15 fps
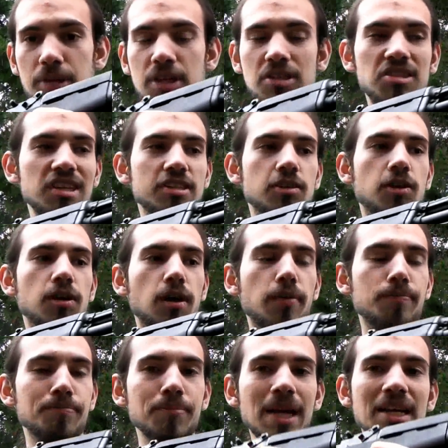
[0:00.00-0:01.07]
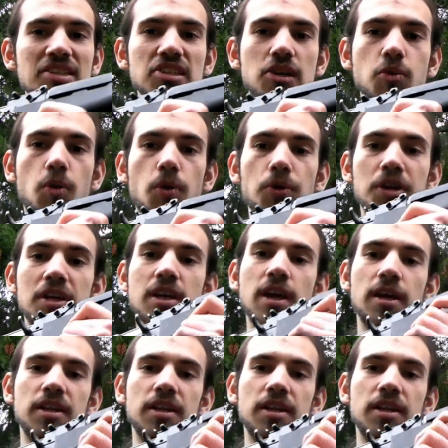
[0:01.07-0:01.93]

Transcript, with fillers: These things are amazing quality.